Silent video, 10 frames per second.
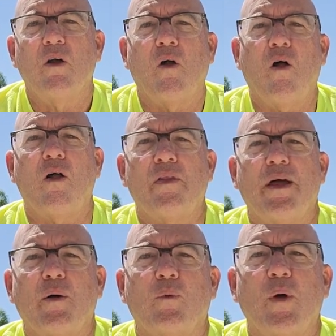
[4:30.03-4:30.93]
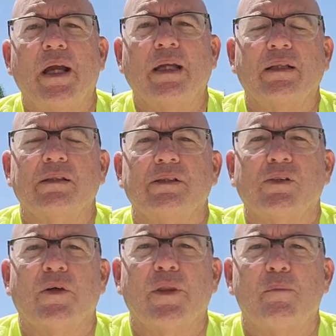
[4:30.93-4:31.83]
all that weight is
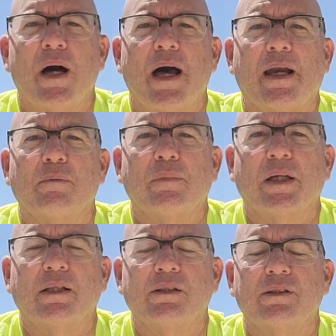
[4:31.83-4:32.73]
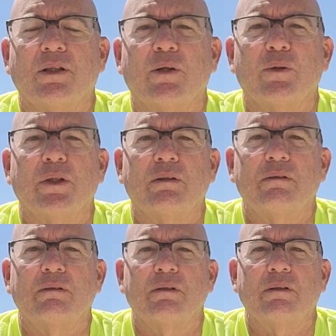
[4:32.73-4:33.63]
on the bottom. And so it,
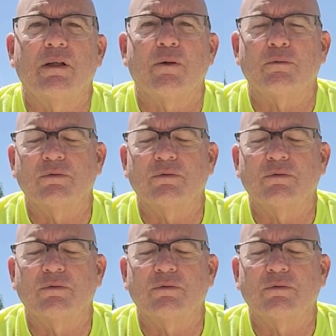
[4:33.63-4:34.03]
you know,